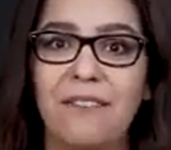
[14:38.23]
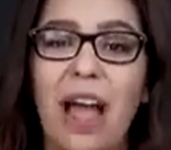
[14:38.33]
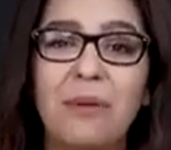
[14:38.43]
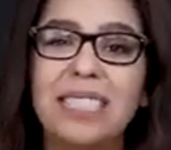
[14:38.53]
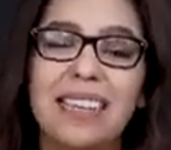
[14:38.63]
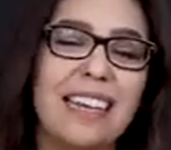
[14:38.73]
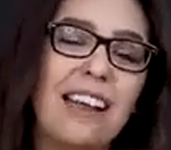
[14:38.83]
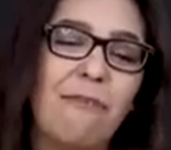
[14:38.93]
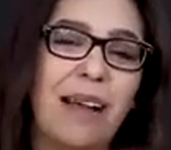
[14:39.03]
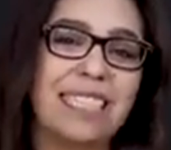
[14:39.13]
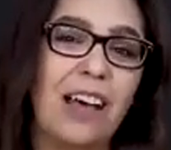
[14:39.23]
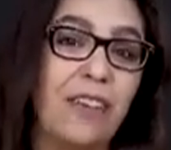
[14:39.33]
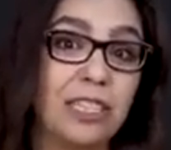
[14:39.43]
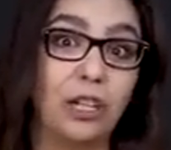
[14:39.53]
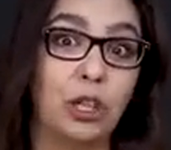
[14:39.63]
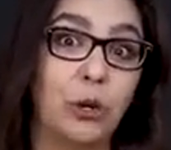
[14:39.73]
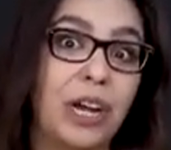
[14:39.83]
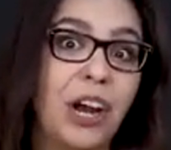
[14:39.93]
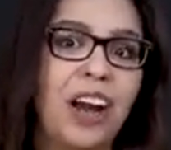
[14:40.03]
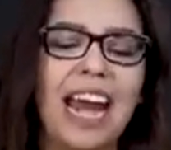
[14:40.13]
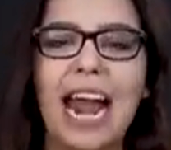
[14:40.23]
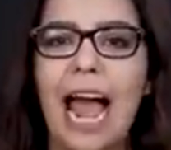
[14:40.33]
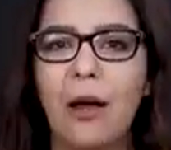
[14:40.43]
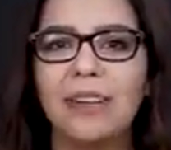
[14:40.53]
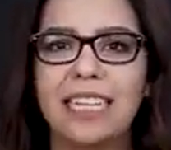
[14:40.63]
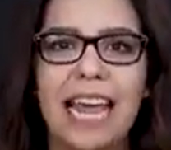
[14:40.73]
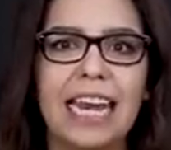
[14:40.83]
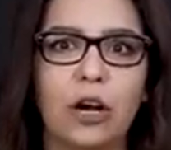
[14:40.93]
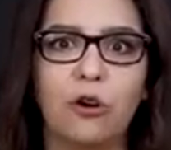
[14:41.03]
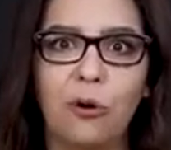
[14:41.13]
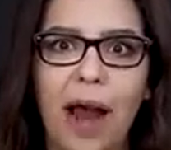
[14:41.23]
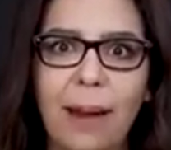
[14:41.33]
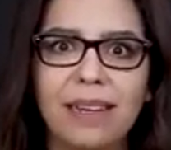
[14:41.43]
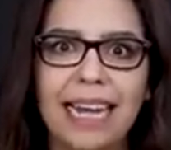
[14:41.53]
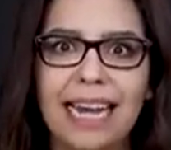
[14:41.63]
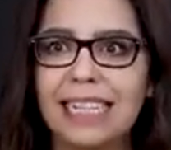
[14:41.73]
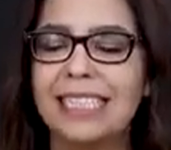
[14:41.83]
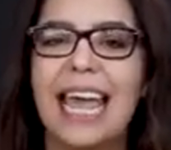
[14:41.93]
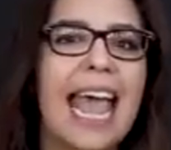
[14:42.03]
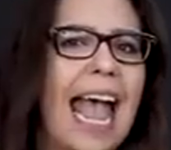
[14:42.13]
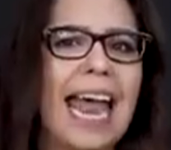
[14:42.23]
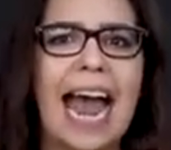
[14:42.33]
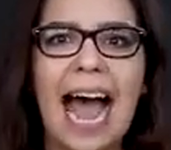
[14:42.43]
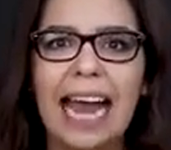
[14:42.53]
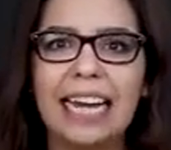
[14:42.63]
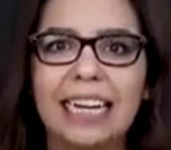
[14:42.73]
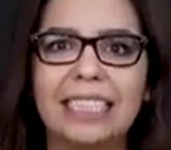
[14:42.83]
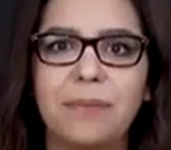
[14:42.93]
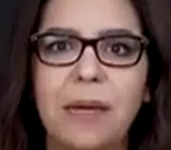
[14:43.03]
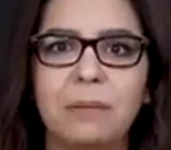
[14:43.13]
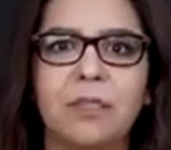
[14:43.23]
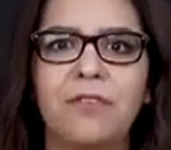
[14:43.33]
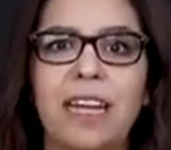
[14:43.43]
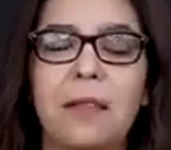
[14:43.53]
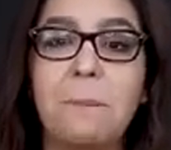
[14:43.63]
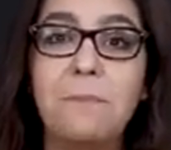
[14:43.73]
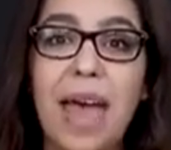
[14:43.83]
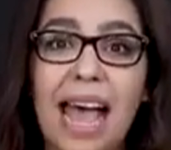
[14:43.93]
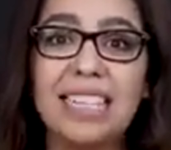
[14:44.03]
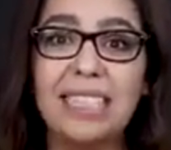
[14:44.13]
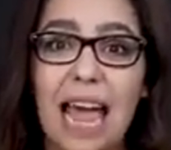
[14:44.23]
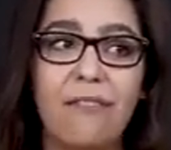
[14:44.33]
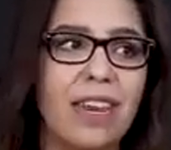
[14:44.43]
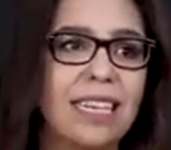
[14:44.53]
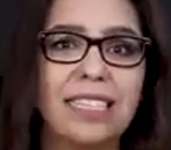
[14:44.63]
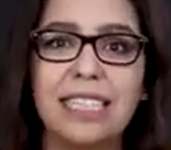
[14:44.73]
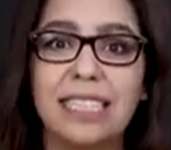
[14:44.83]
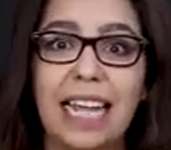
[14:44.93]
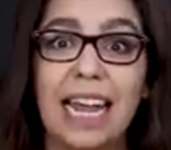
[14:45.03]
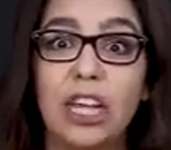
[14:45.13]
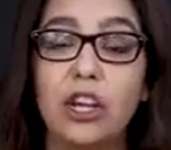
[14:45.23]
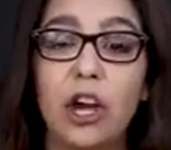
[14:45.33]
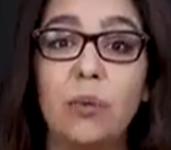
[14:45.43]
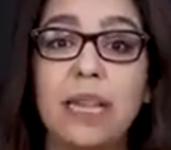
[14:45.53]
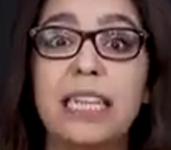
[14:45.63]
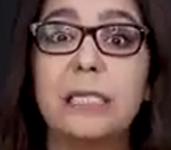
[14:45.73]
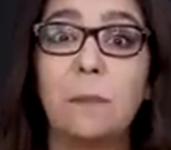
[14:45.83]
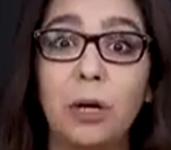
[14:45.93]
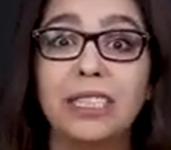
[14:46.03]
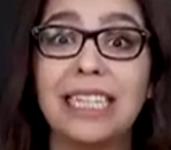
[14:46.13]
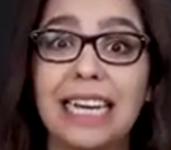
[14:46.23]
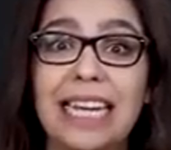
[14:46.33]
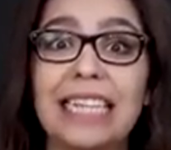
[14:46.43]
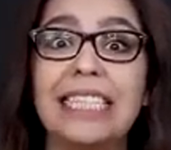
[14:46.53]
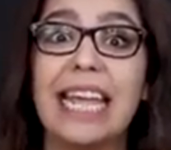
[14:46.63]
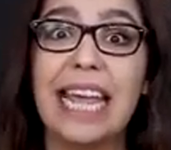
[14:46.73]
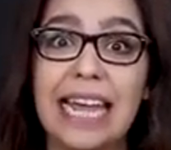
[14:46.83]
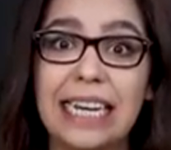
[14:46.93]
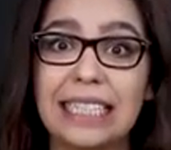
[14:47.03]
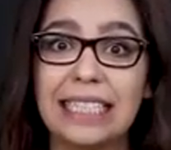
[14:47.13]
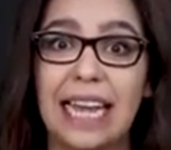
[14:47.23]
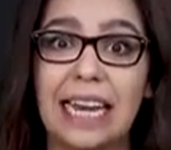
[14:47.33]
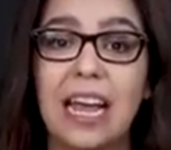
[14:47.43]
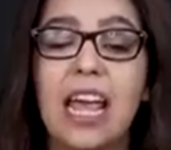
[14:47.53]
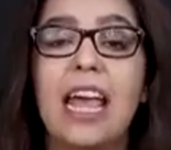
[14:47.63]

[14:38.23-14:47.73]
If I was to think of myself as a lawyer and I was in a crime case and I needed to be able to find the best evidence to say, you know what, this person is innocent,